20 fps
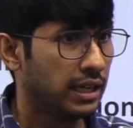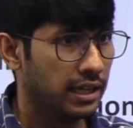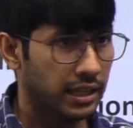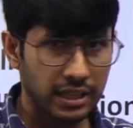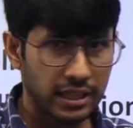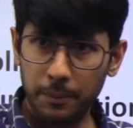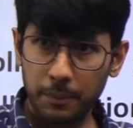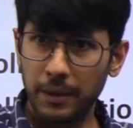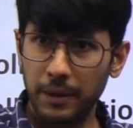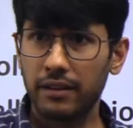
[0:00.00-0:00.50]

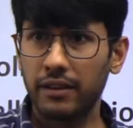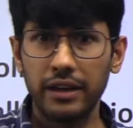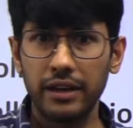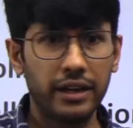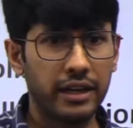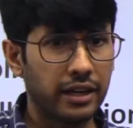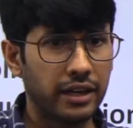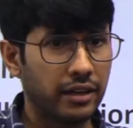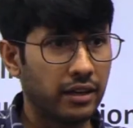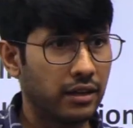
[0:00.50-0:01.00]
In the present
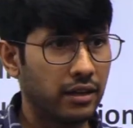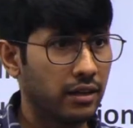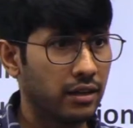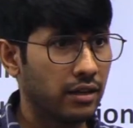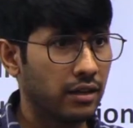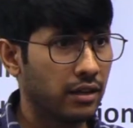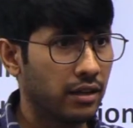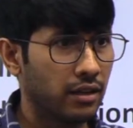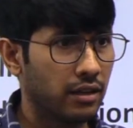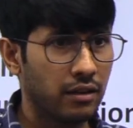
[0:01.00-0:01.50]
day,
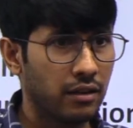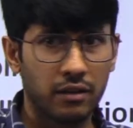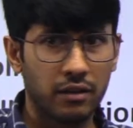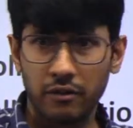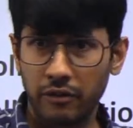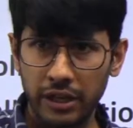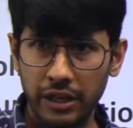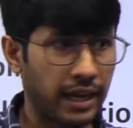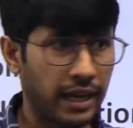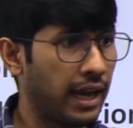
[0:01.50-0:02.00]

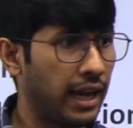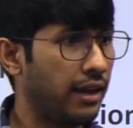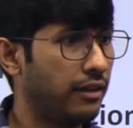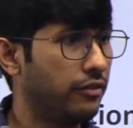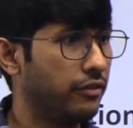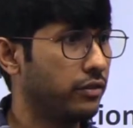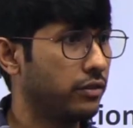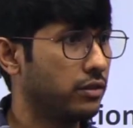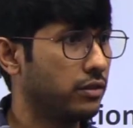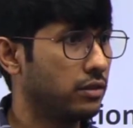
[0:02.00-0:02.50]
we
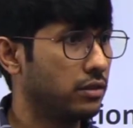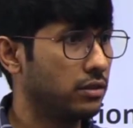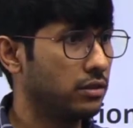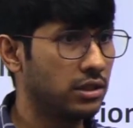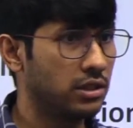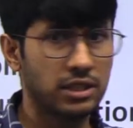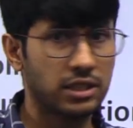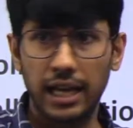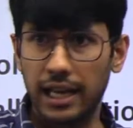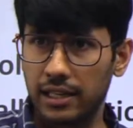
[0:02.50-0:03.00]
have
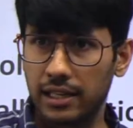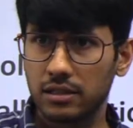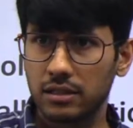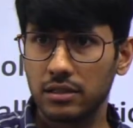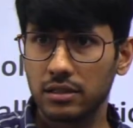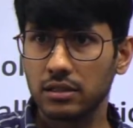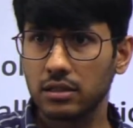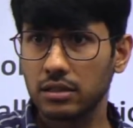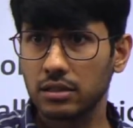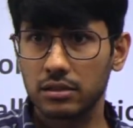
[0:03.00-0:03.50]
the
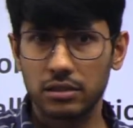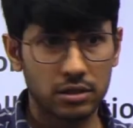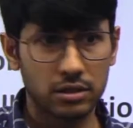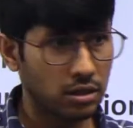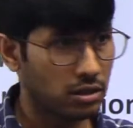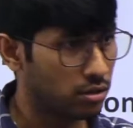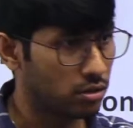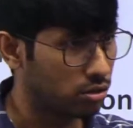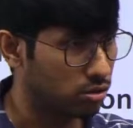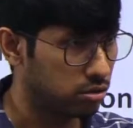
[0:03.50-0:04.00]
challenges such
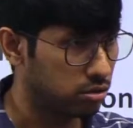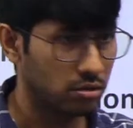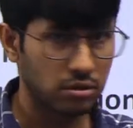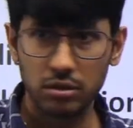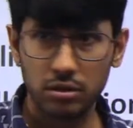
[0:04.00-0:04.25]
as